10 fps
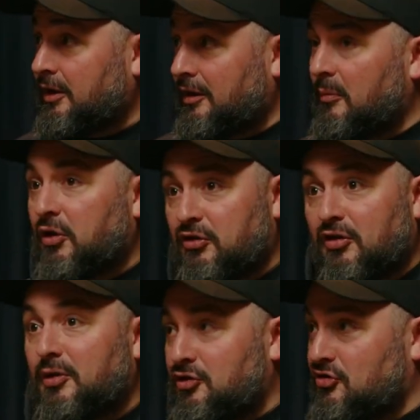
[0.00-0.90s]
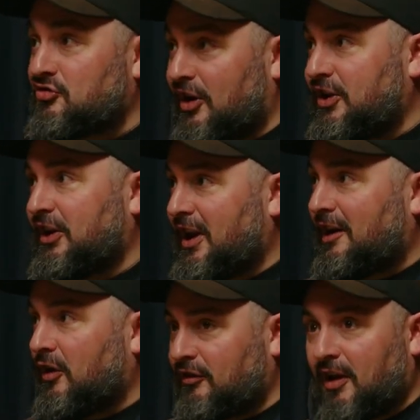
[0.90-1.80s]
And what you're doing is you're training
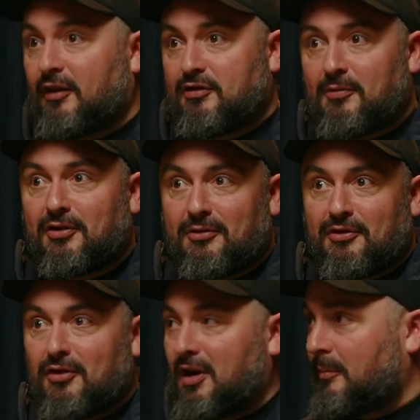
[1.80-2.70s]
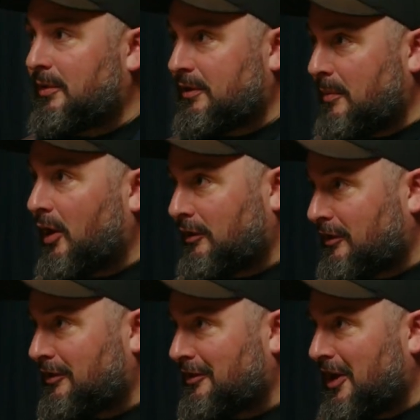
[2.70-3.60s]
that large language model on your company's
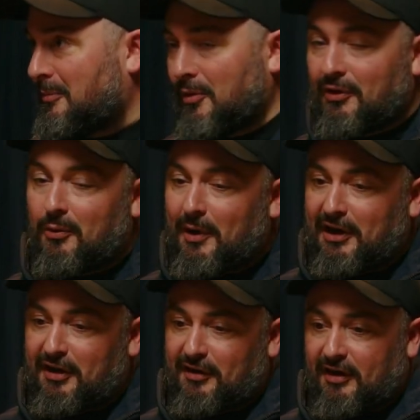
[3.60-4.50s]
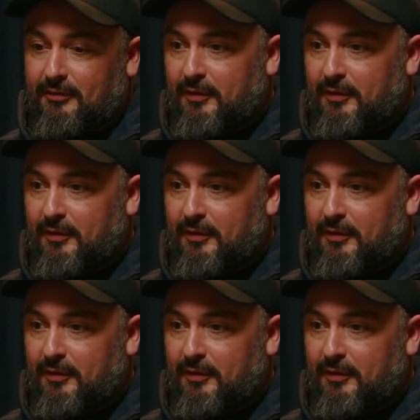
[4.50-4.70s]
biases at that point, or weaknesses.